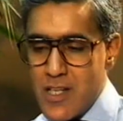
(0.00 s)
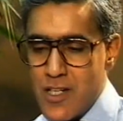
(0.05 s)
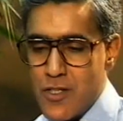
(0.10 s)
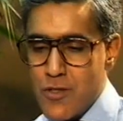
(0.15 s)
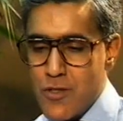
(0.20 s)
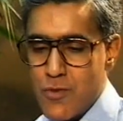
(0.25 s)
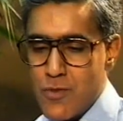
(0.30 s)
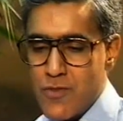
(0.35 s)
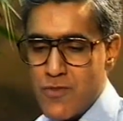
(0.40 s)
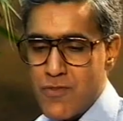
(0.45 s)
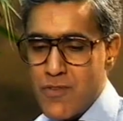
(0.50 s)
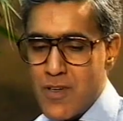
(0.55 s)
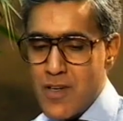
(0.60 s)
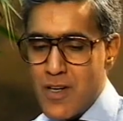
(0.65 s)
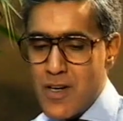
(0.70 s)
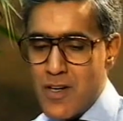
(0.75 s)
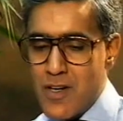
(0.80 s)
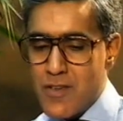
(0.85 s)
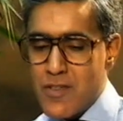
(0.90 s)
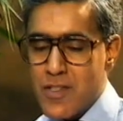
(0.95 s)
issue of
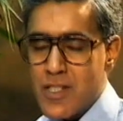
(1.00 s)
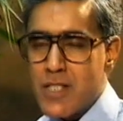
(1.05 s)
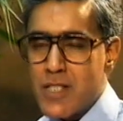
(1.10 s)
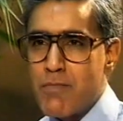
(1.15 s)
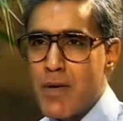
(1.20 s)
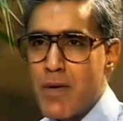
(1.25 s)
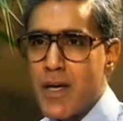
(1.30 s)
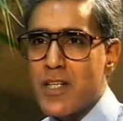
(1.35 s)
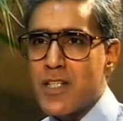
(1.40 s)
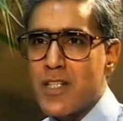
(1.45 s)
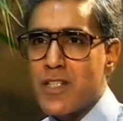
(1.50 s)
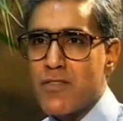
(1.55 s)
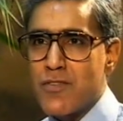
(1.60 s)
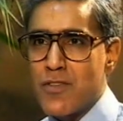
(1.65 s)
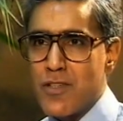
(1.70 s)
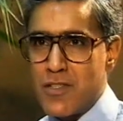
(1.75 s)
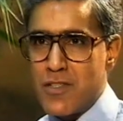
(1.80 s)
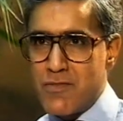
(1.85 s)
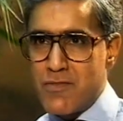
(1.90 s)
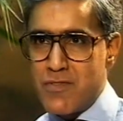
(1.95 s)

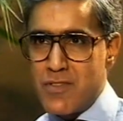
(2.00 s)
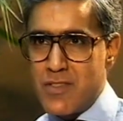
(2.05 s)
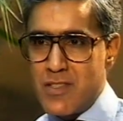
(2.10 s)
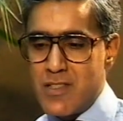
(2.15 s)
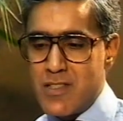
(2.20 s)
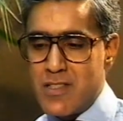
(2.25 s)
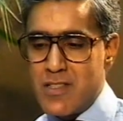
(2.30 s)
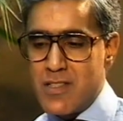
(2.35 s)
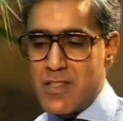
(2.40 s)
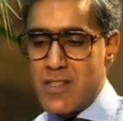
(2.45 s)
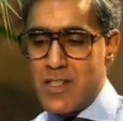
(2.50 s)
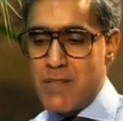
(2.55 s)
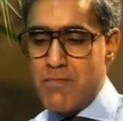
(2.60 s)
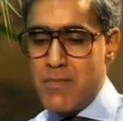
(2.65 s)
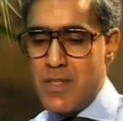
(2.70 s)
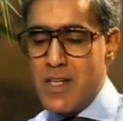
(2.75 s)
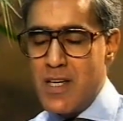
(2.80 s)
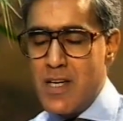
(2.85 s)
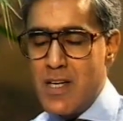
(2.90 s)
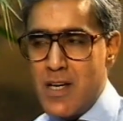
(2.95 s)
respective confidence, and let
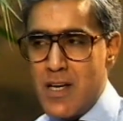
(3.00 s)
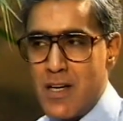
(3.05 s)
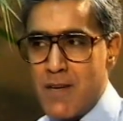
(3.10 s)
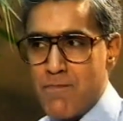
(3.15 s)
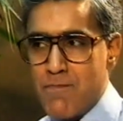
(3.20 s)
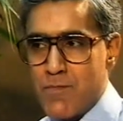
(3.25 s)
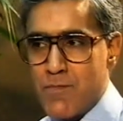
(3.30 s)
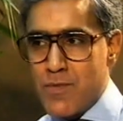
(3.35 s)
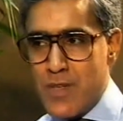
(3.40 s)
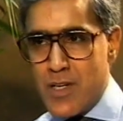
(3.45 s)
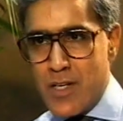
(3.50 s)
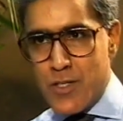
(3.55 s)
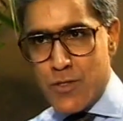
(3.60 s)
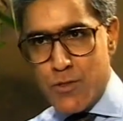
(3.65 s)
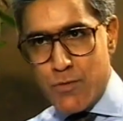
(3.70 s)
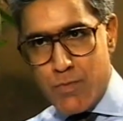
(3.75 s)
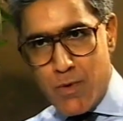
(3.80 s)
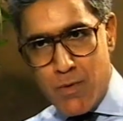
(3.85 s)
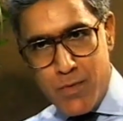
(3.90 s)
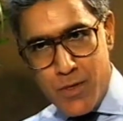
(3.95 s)
me, as
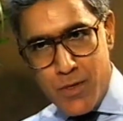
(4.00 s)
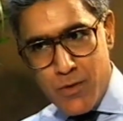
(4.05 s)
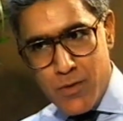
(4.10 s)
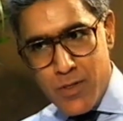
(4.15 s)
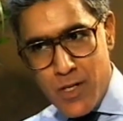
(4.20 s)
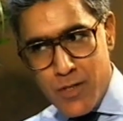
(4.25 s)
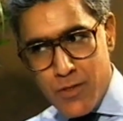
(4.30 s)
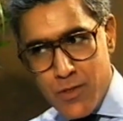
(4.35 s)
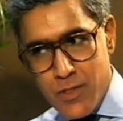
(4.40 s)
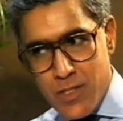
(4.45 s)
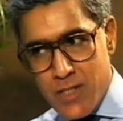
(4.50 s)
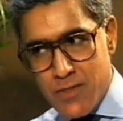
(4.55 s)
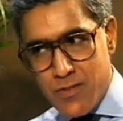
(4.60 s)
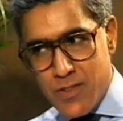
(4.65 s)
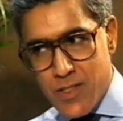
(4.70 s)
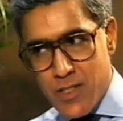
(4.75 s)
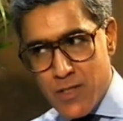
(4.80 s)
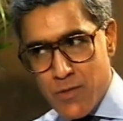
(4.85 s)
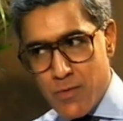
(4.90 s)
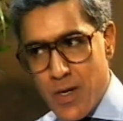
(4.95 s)
you probably no doubt
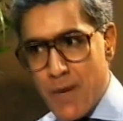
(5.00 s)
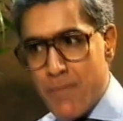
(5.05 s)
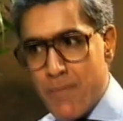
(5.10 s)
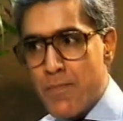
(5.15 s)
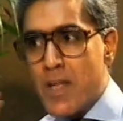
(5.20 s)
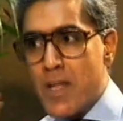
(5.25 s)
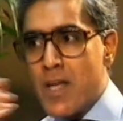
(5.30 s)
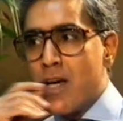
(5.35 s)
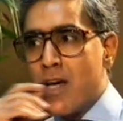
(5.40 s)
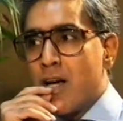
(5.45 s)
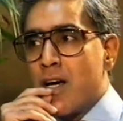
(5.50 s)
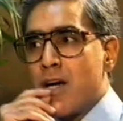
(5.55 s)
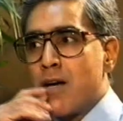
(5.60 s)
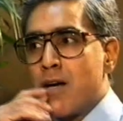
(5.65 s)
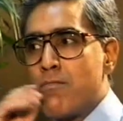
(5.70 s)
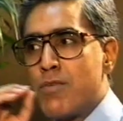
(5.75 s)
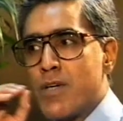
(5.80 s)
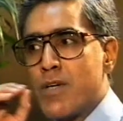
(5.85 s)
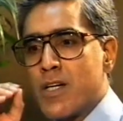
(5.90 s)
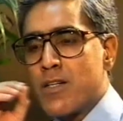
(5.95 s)
yourself are aware,
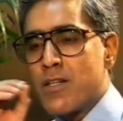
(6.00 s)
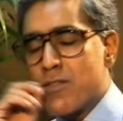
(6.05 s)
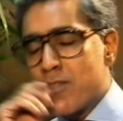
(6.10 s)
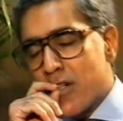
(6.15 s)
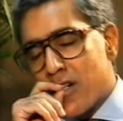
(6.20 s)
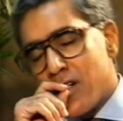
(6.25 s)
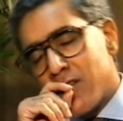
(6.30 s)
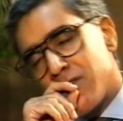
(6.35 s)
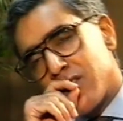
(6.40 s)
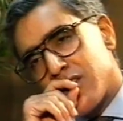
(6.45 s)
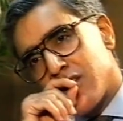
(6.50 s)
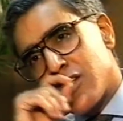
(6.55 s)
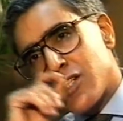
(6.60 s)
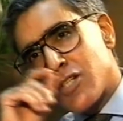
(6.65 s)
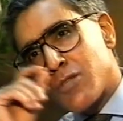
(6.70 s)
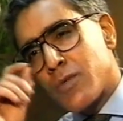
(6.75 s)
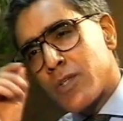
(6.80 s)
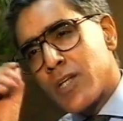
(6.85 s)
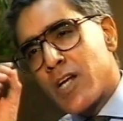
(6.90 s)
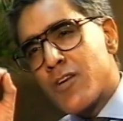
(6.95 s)
bring into the
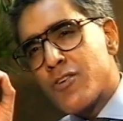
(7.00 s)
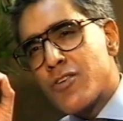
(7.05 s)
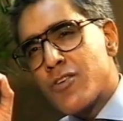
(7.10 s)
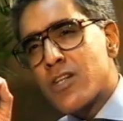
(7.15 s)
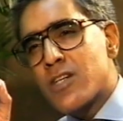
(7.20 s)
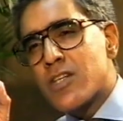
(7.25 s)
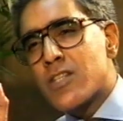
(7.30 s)
conversation what Henry